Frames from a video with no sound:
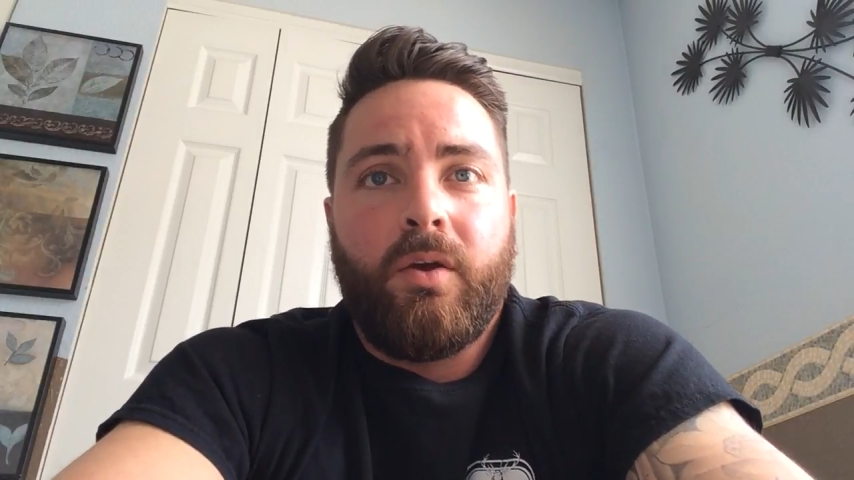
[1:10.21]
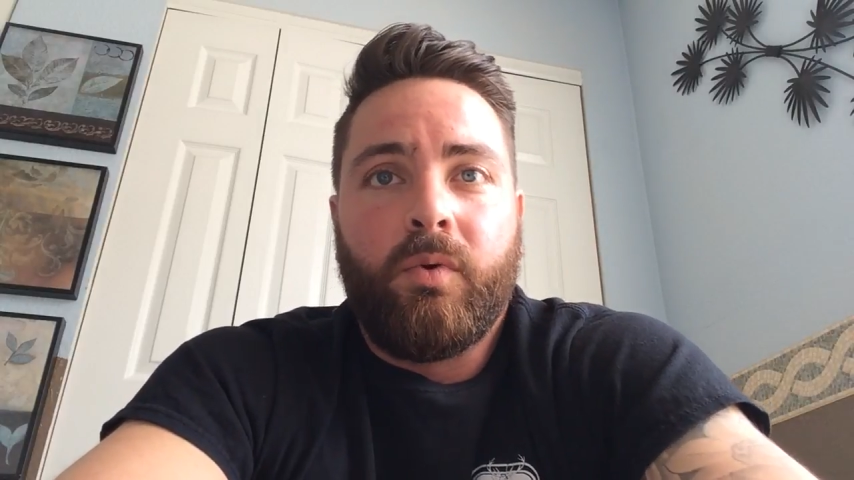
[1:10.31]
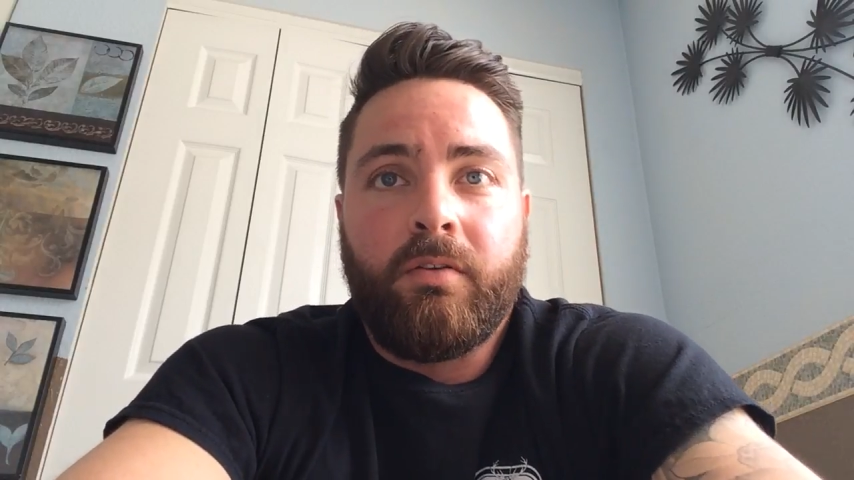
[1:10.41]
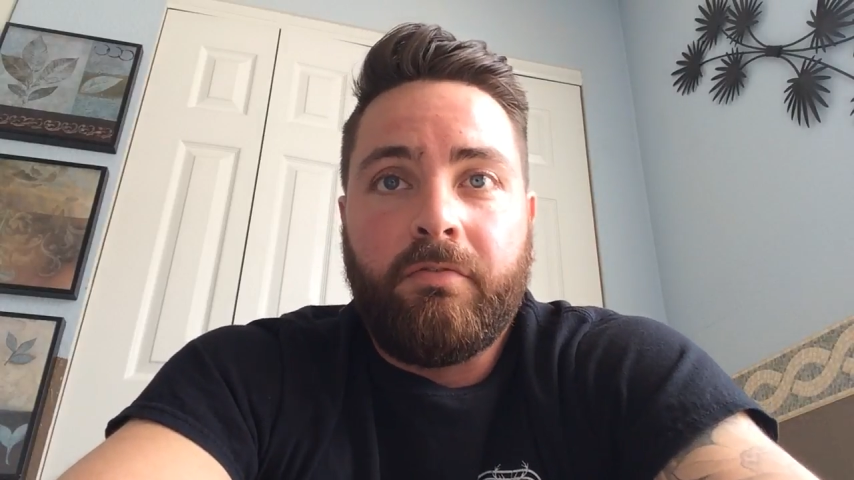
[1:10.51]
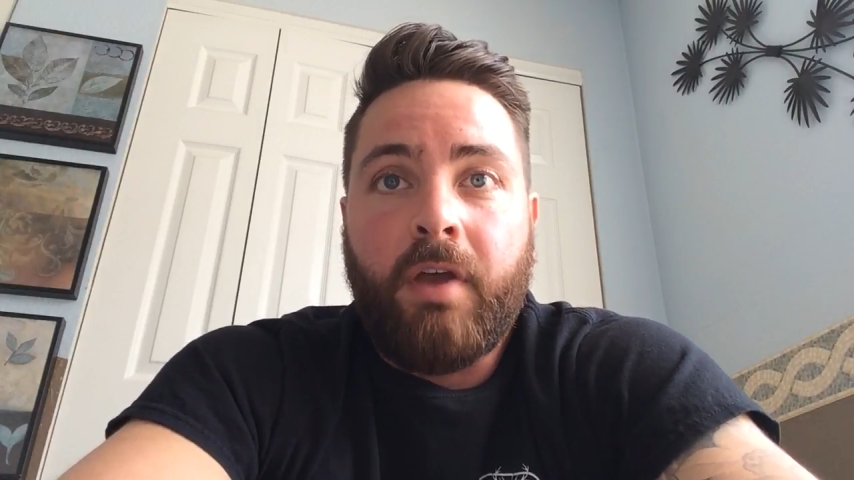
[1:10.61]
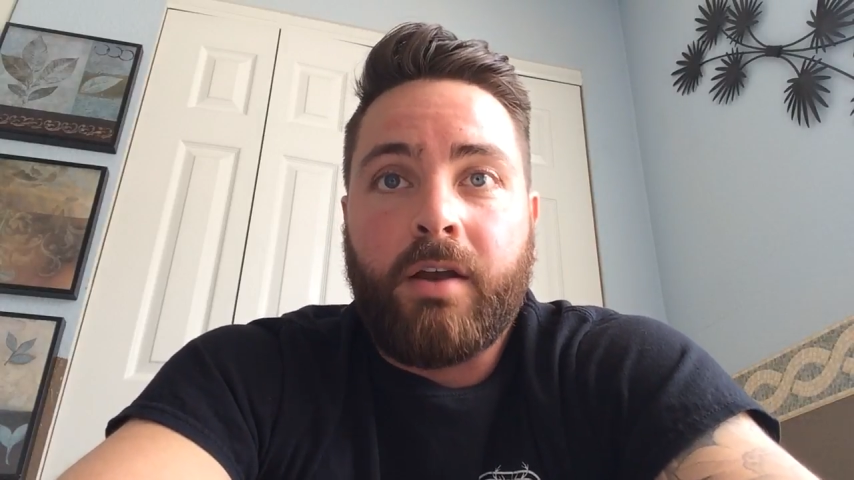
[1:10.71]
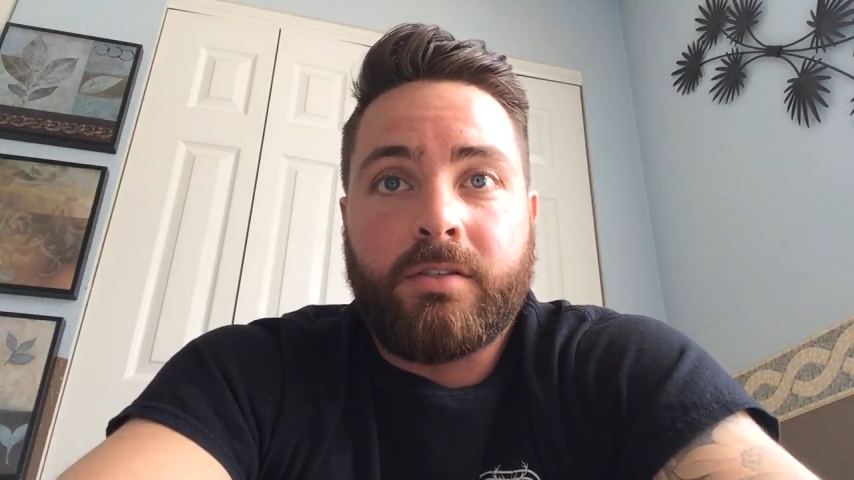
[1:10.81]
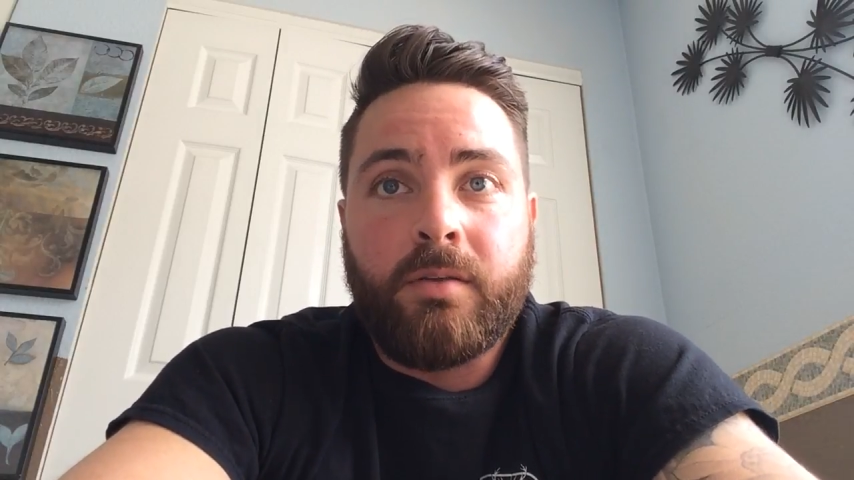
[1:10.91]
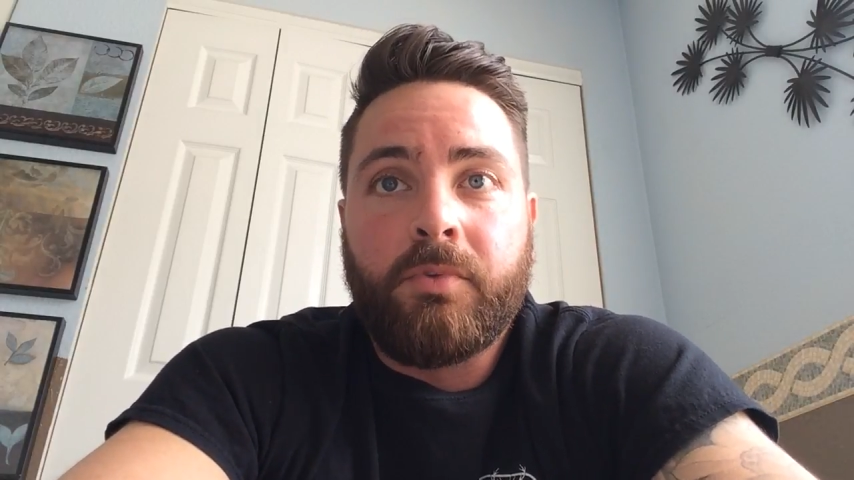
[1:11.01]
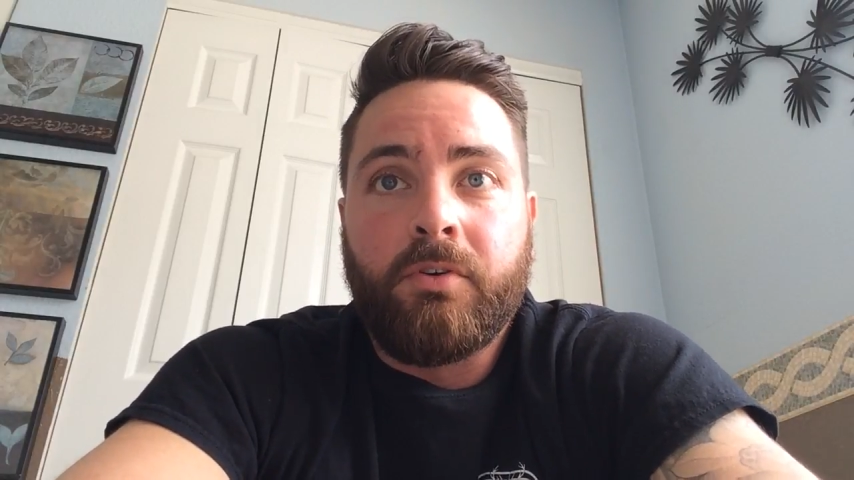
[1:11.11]
when in
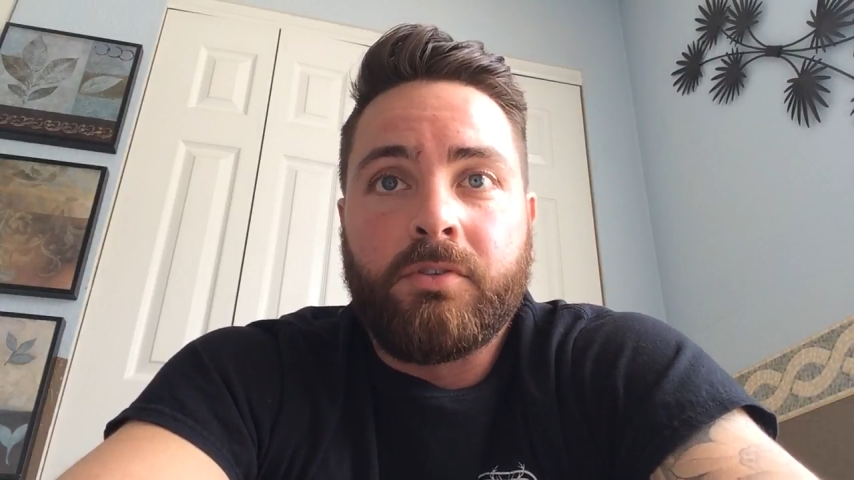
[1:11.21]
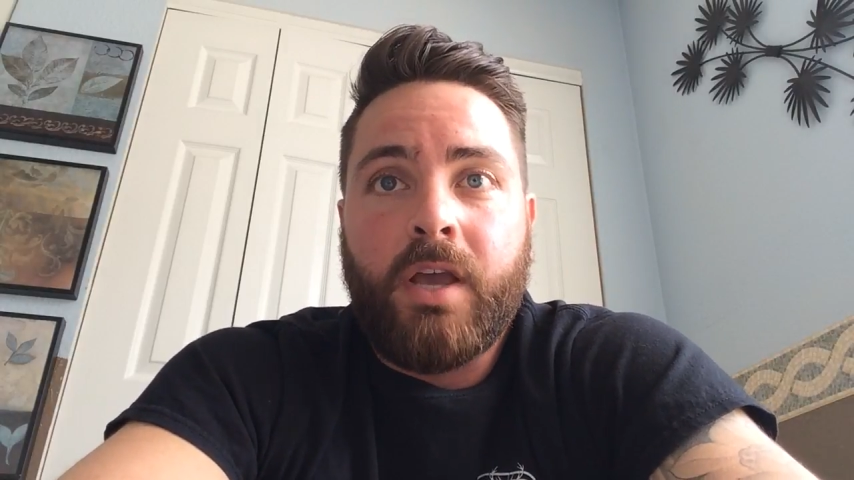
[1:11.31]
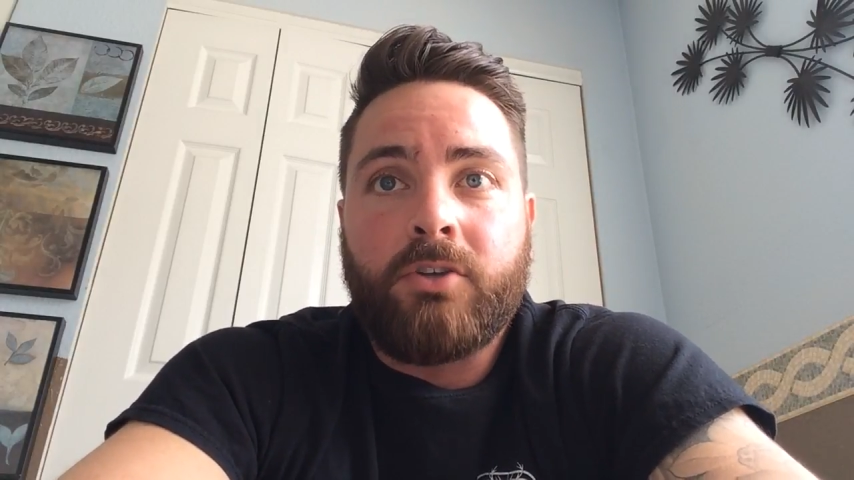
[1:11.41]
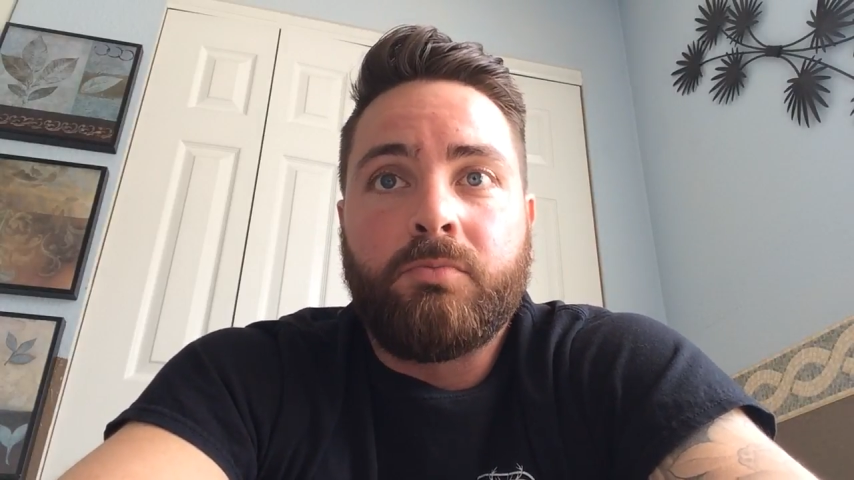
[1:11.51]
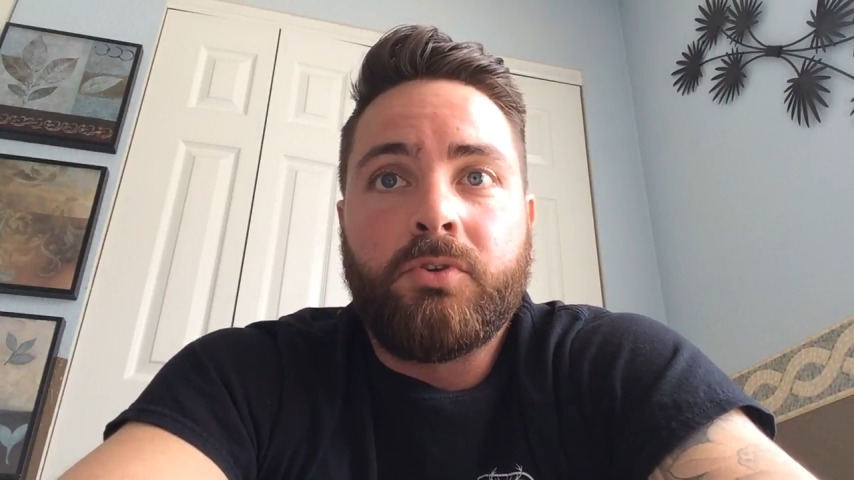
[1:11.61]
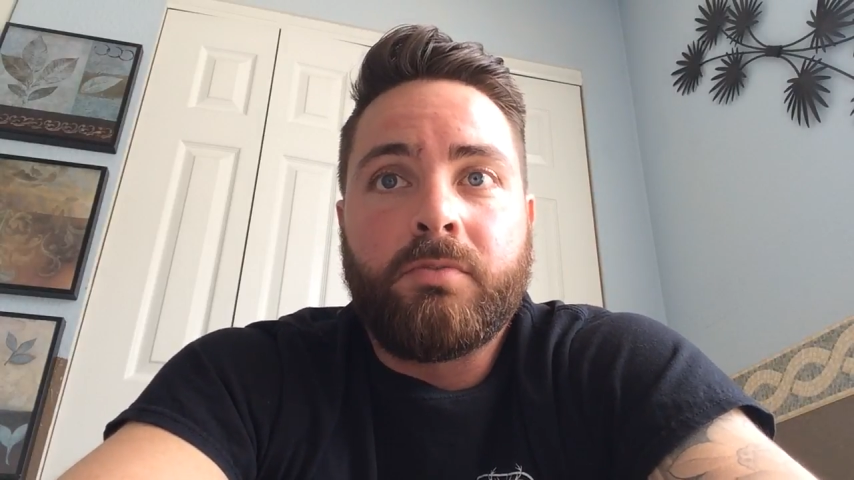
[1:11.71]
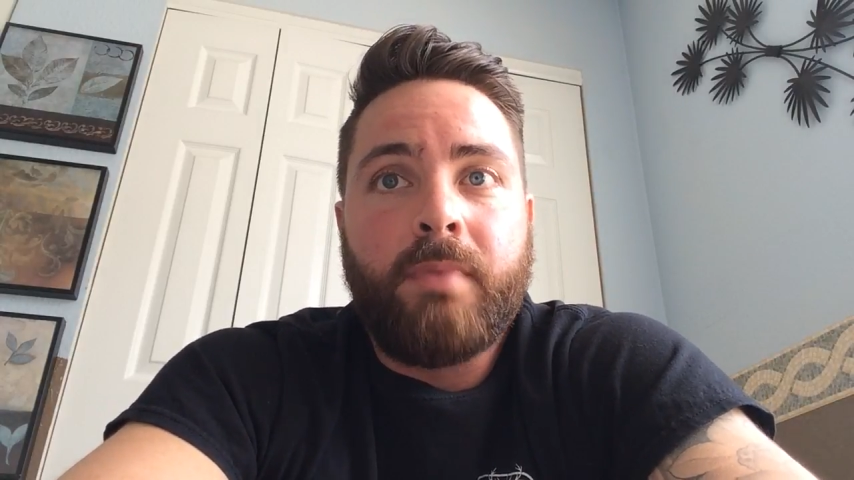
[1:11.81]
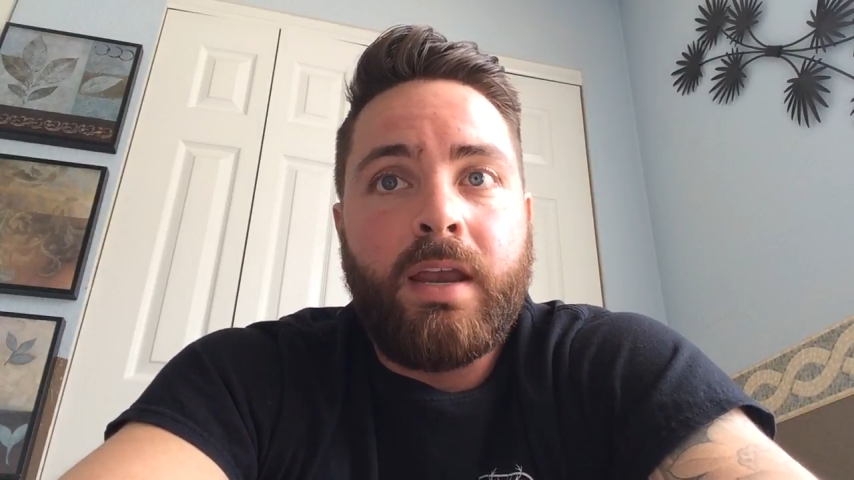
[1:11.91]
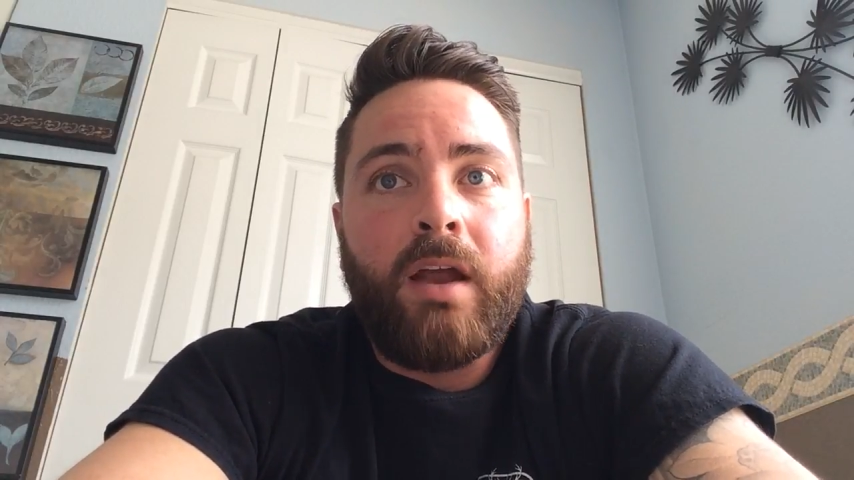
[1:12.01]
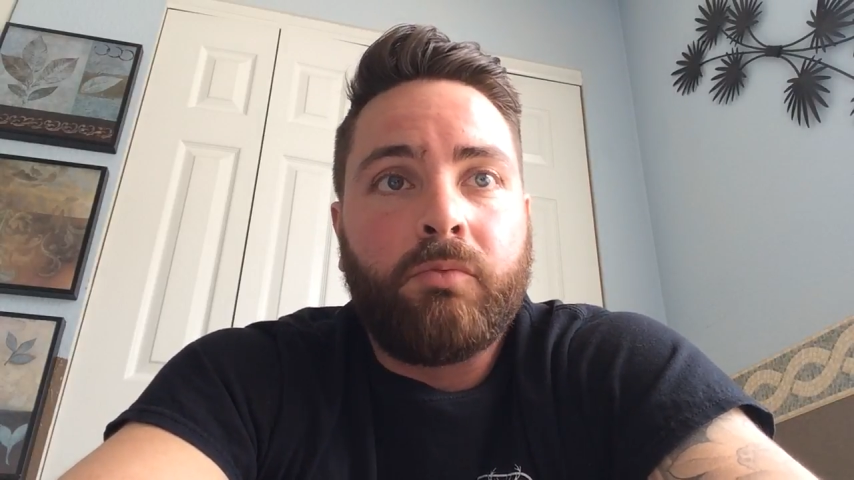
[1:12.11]
fact, some of those attributes
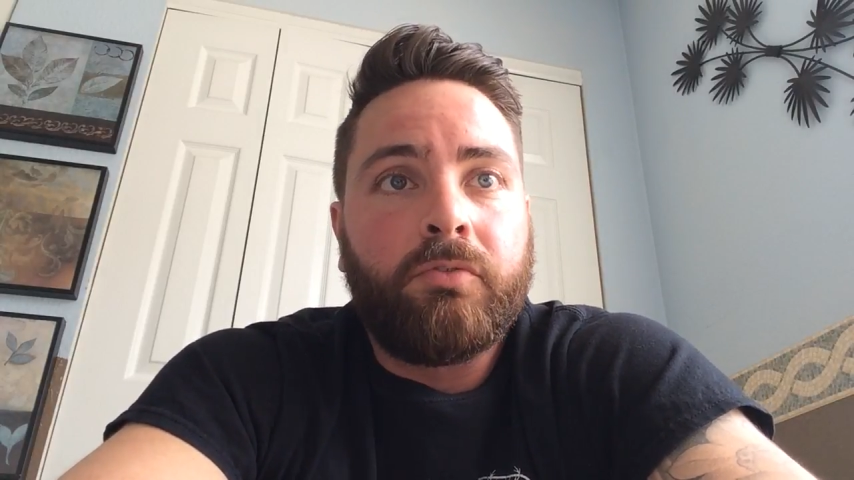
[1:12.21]
may not